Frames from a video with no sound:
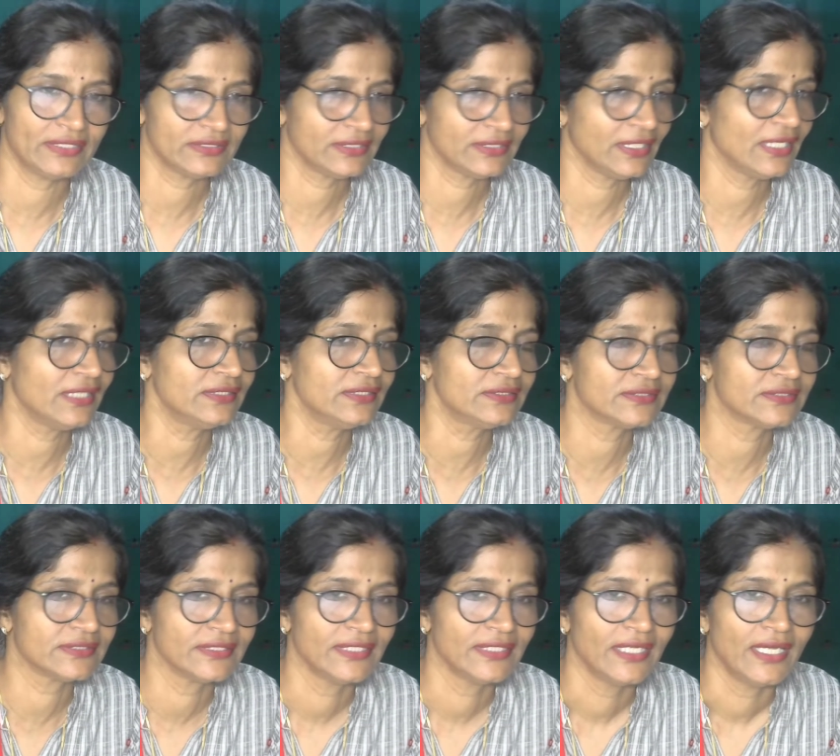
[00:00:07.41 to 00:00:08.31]
class,
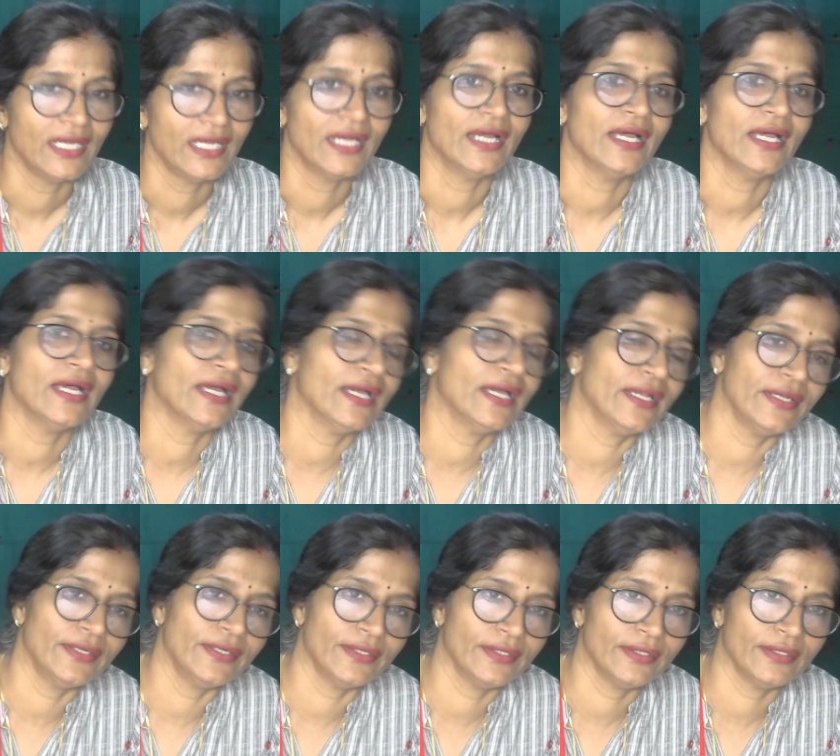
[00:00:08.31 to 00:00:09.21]
and
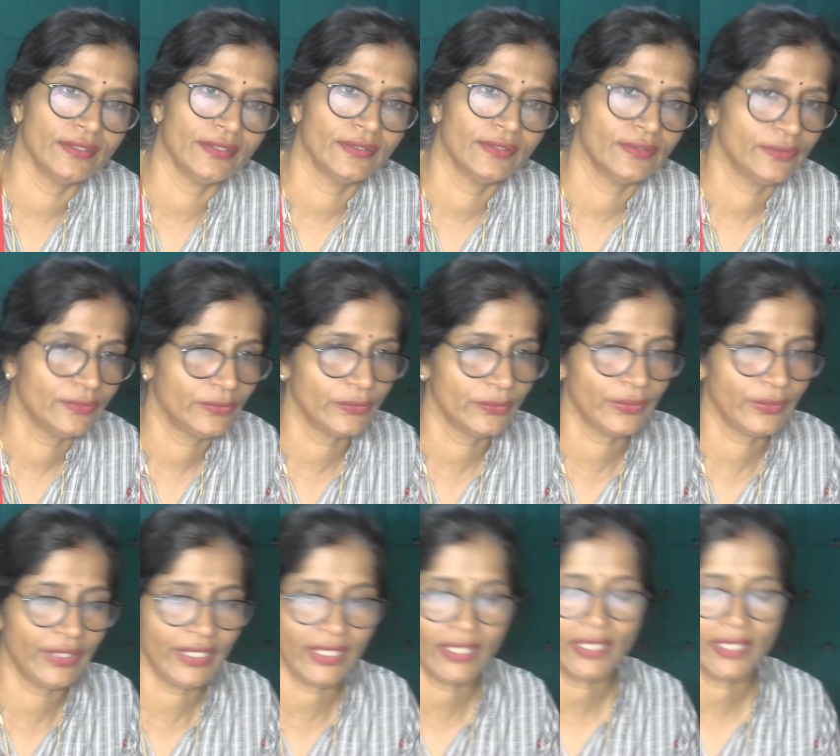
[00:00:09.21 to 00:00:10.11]

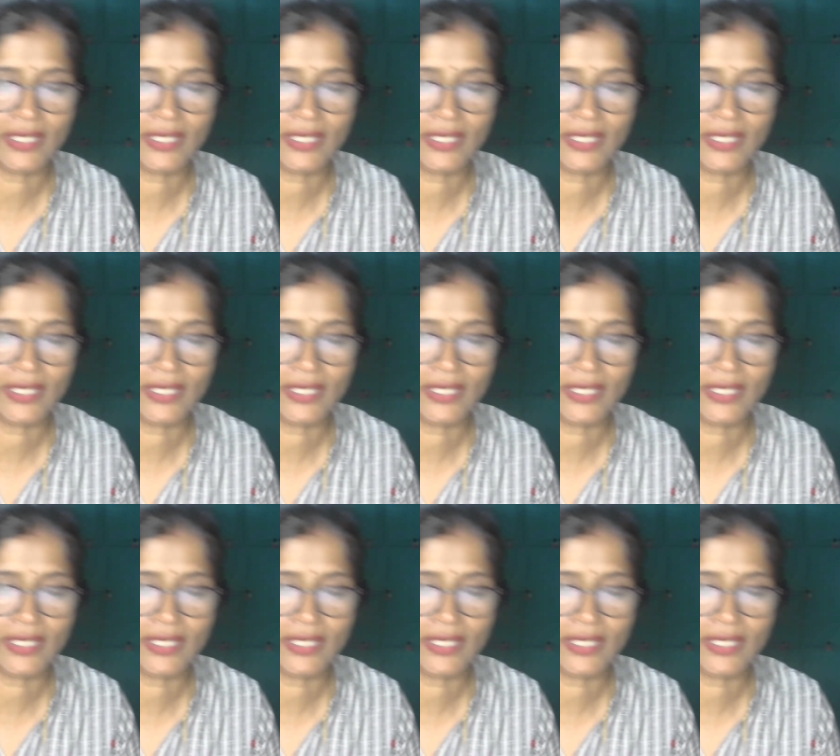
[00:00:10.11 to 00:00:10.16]
today